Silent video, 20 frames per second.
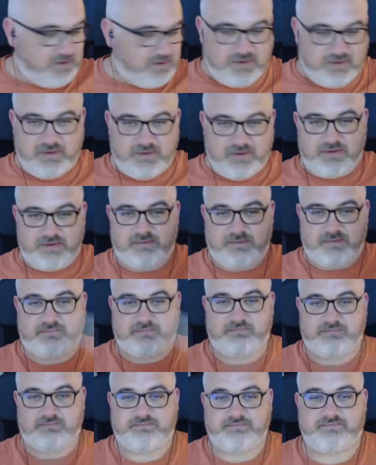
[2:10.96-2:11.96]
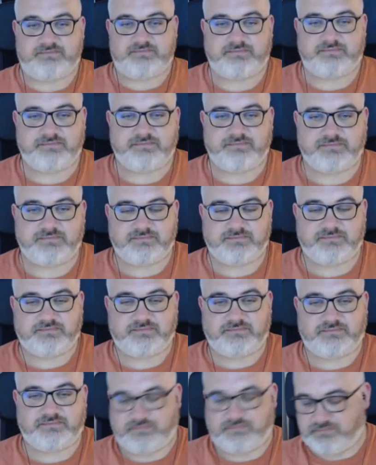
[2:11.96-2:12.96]

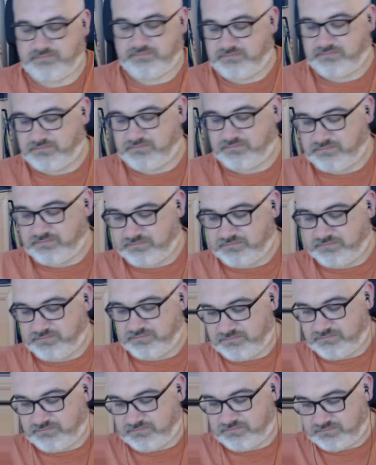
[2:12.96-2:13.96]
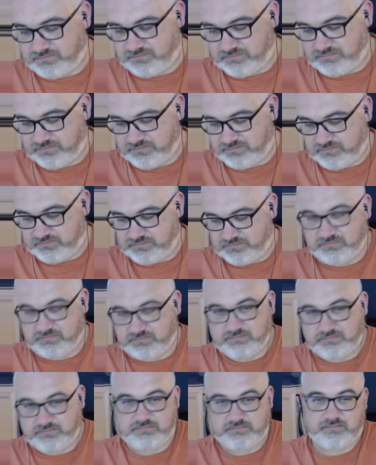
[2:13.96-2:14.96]

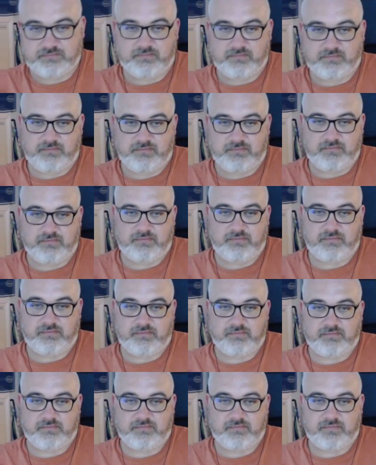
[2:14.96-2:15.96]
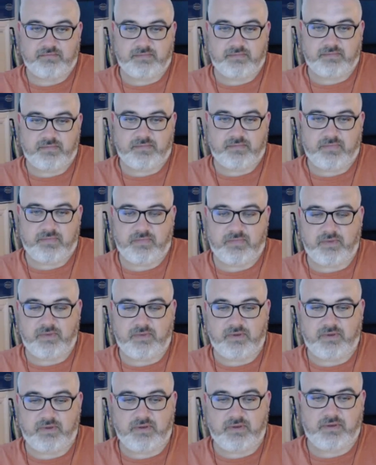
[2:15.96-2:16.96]

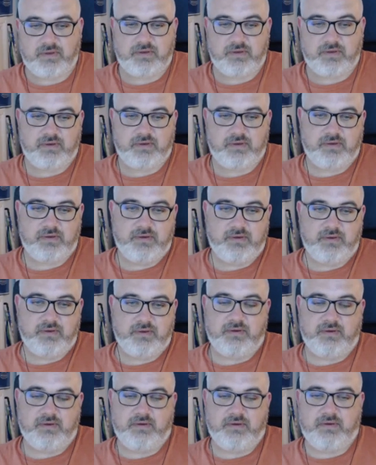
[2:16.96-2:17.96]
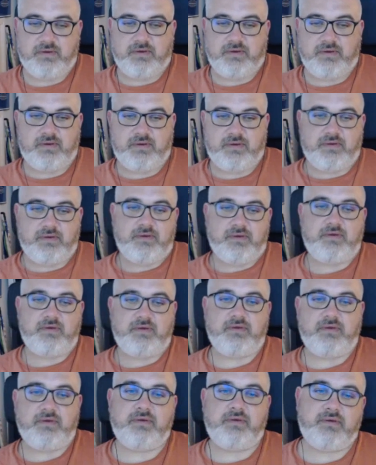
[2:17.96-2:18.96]
(not speaking)